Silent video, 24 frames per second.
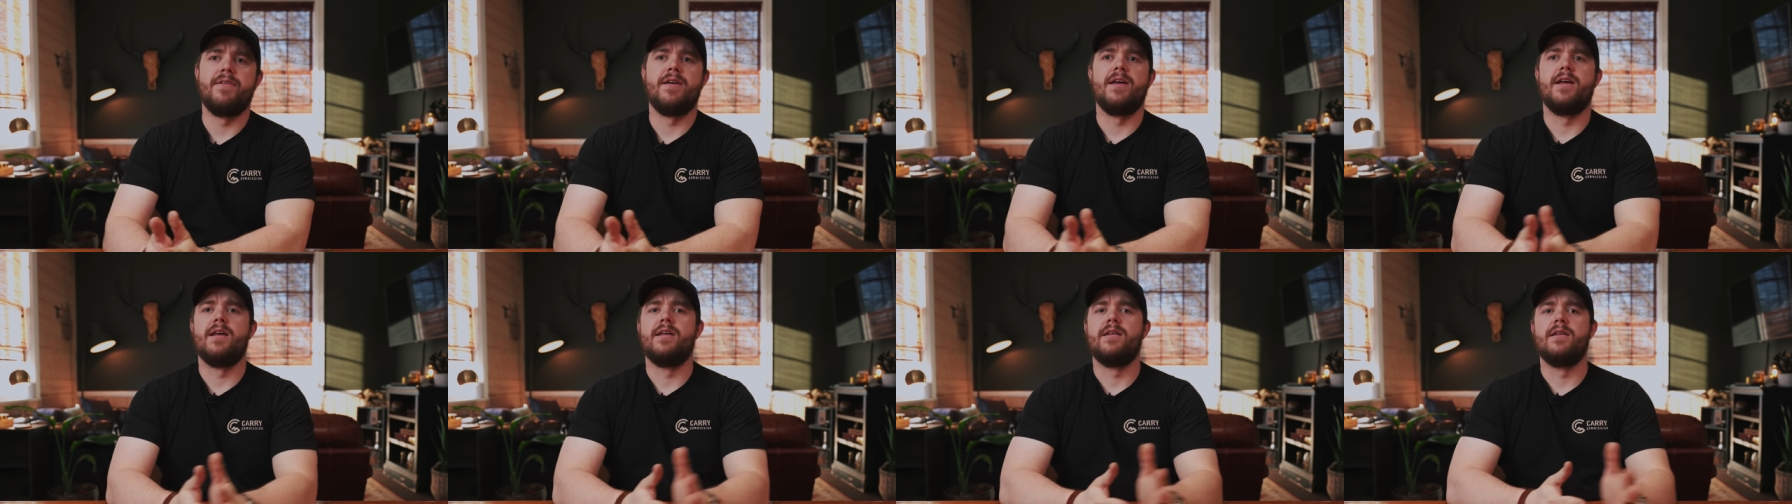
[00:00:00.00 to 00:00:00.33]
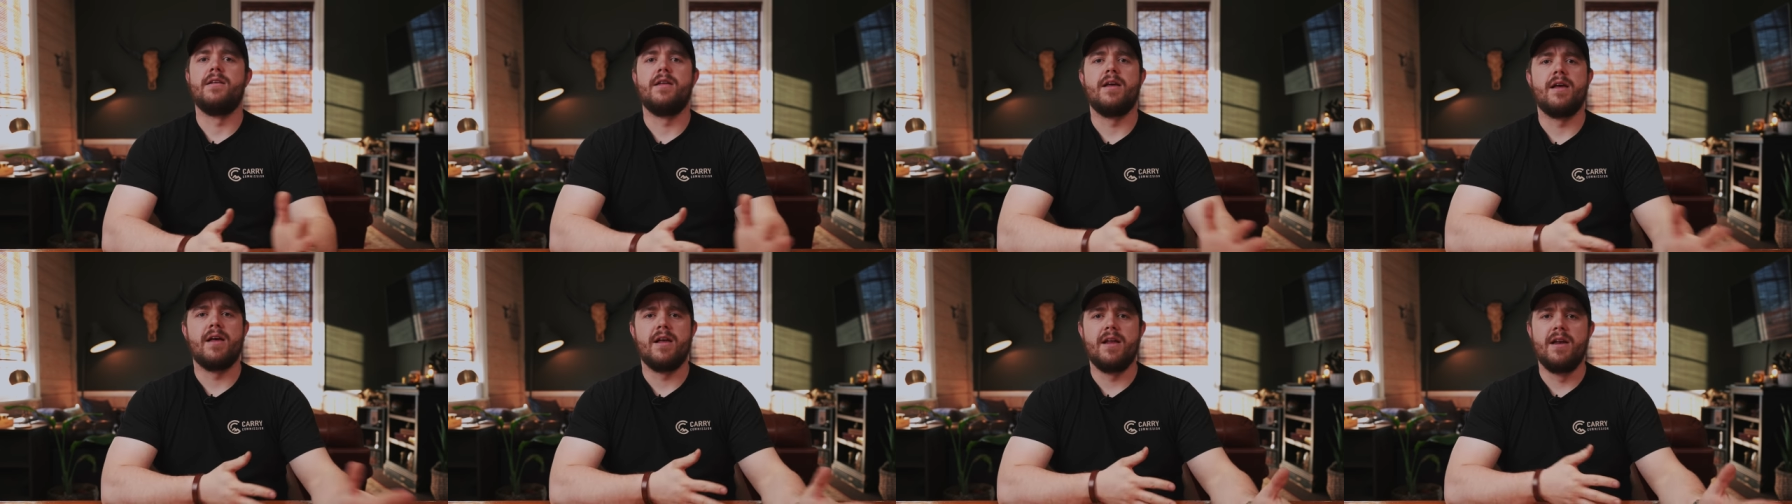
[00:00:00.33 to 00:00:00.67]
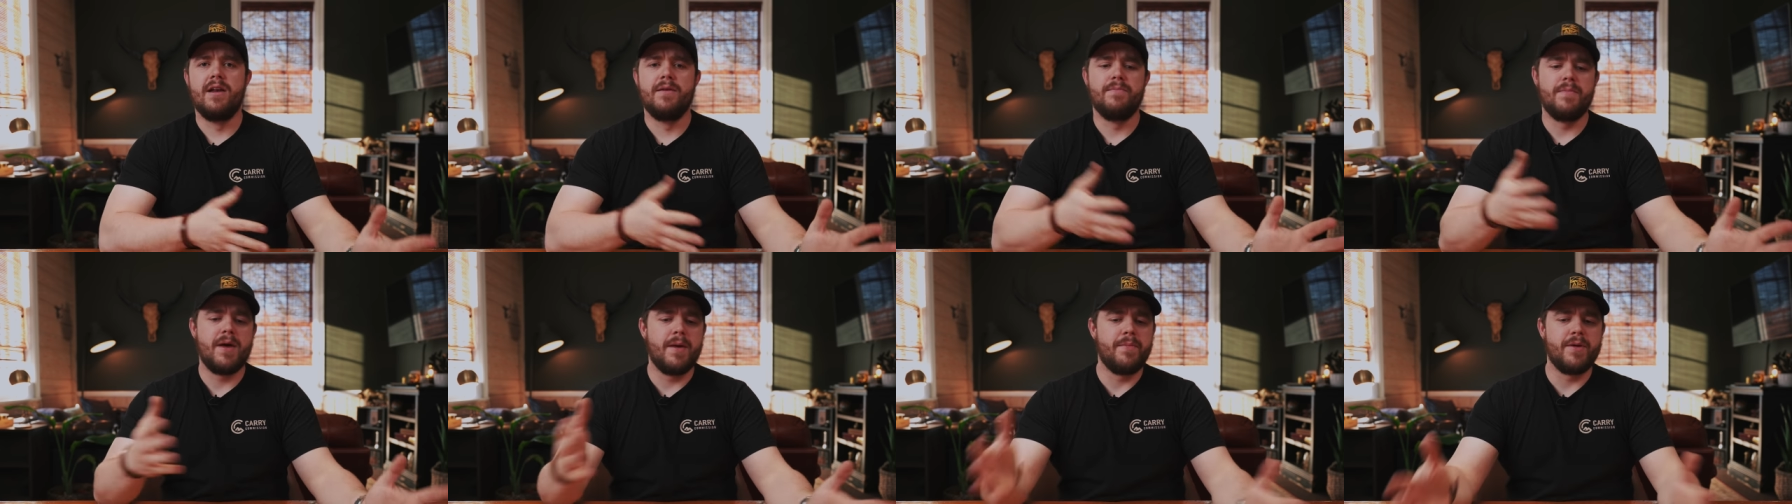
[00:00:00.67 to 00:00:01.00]

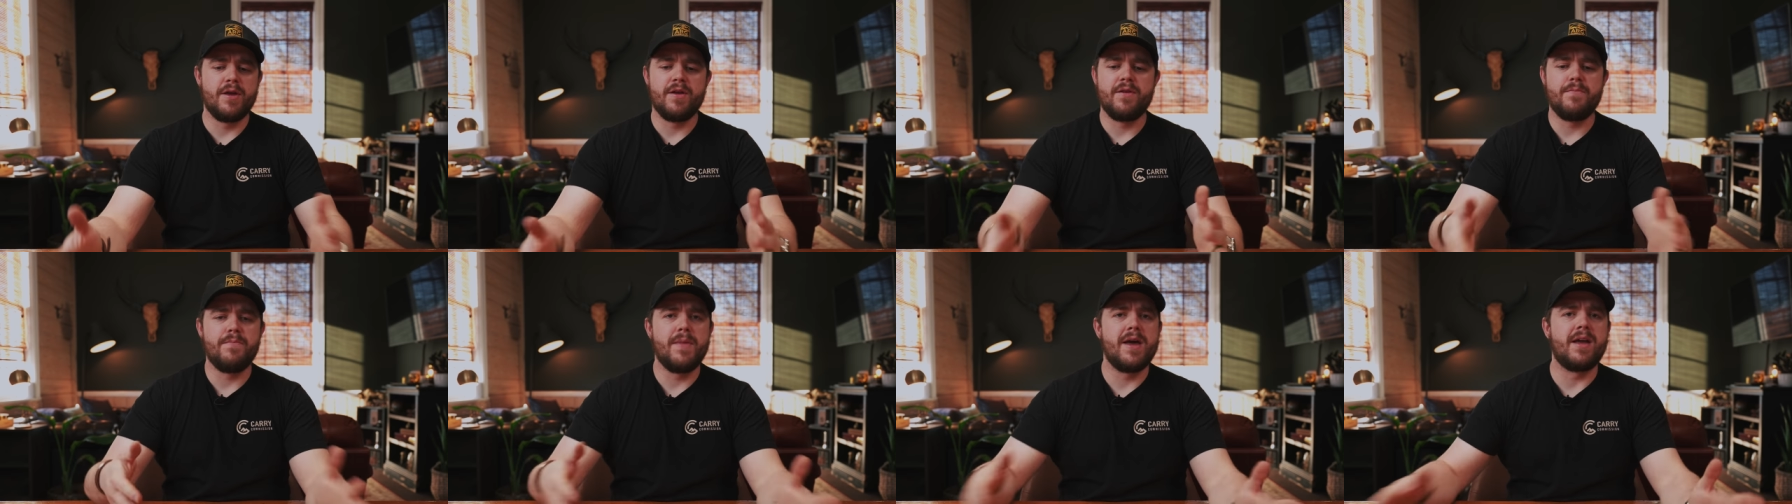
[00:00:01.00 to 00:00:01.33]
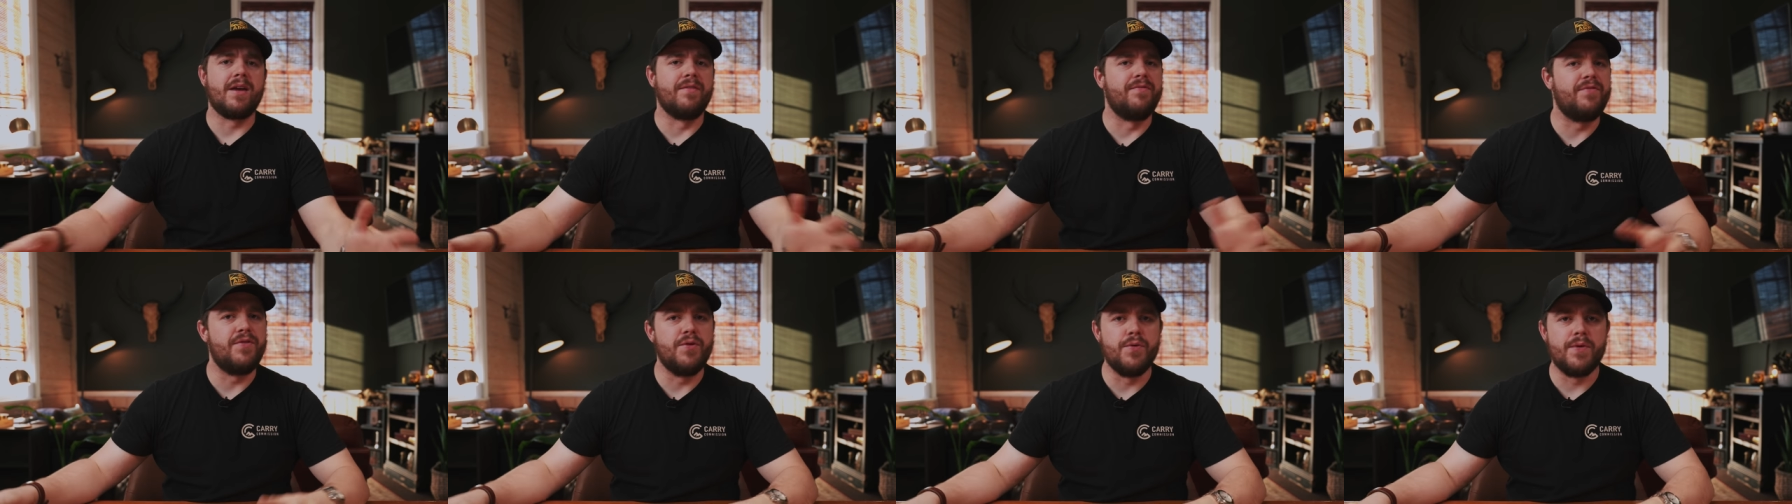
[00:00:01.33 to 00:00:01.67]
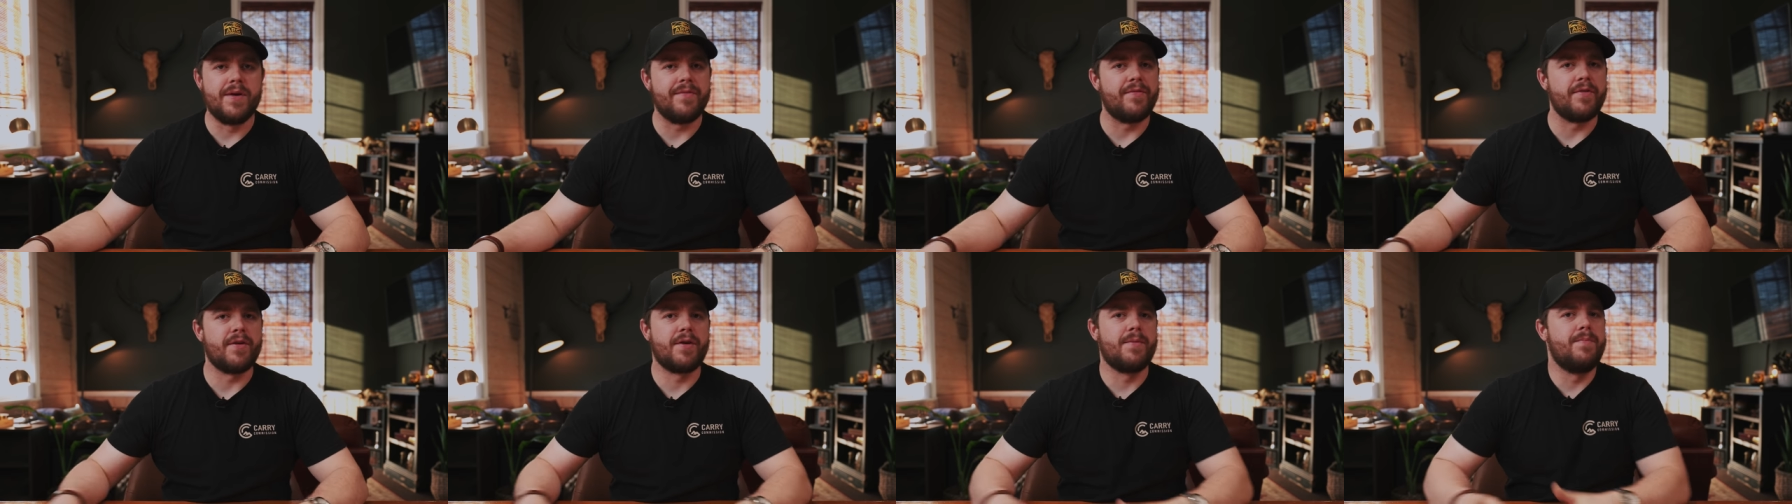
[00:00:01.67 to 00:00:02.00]
and maybe make a few
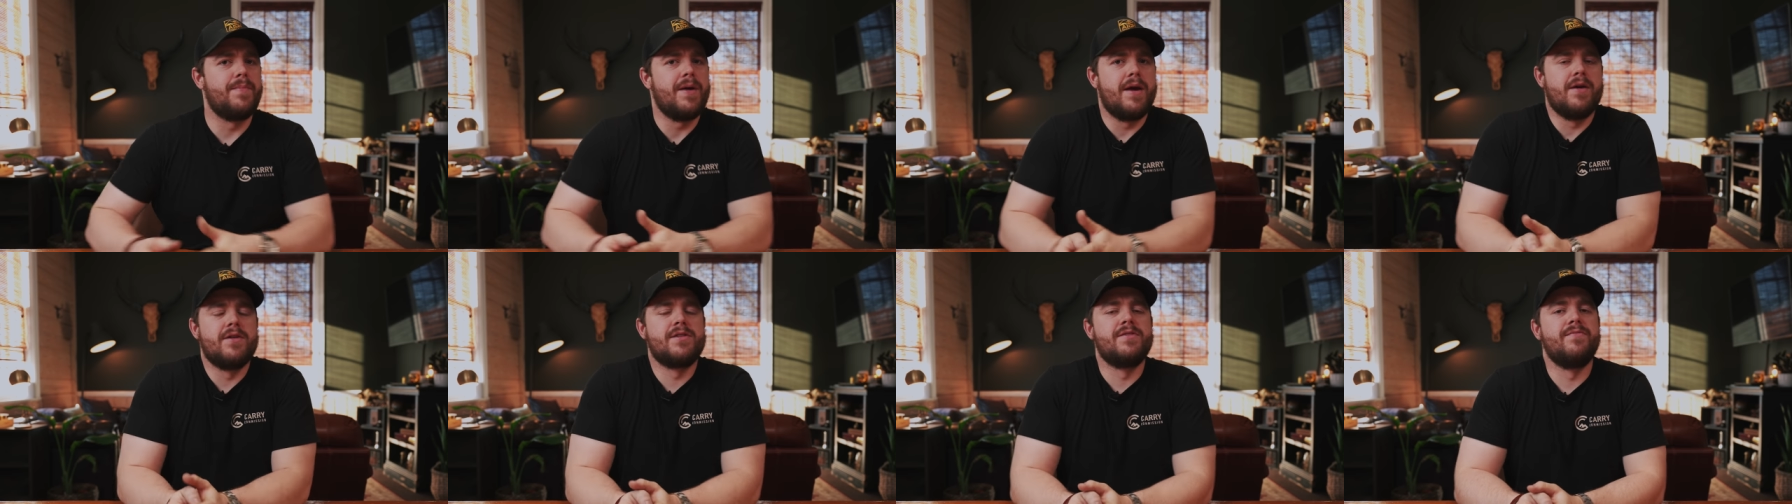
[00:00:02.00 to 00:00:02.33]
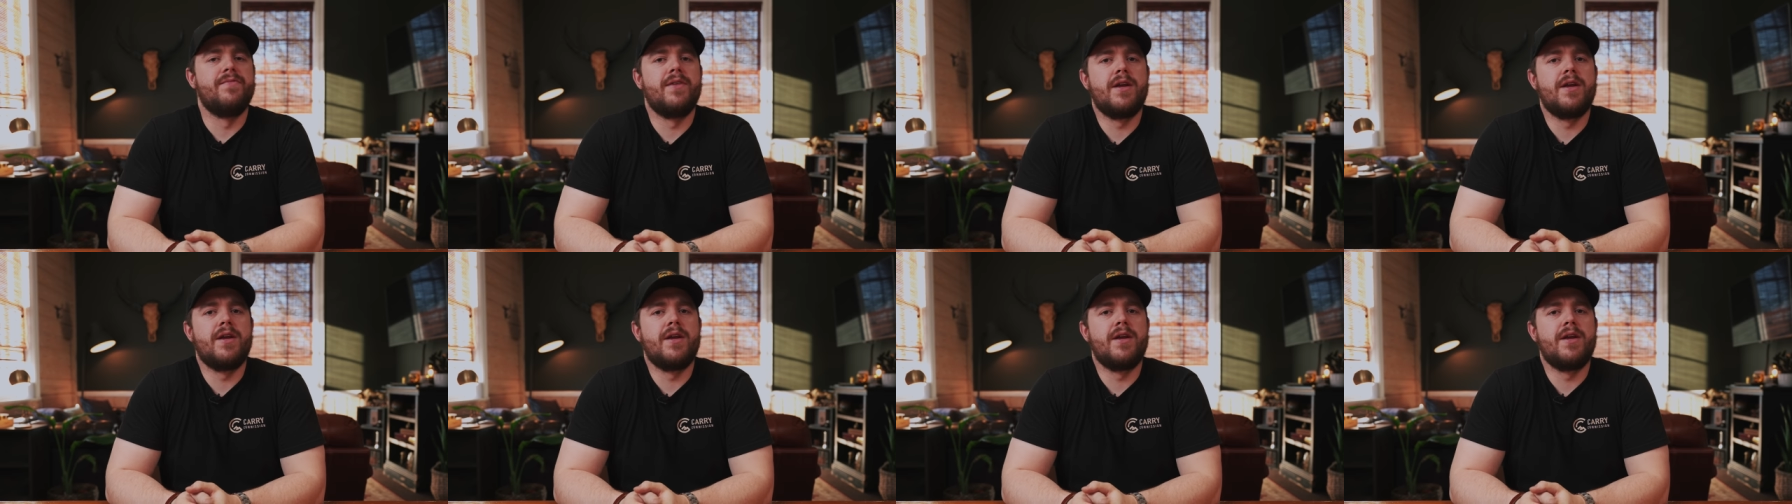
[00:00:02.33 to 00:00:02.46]
different comparison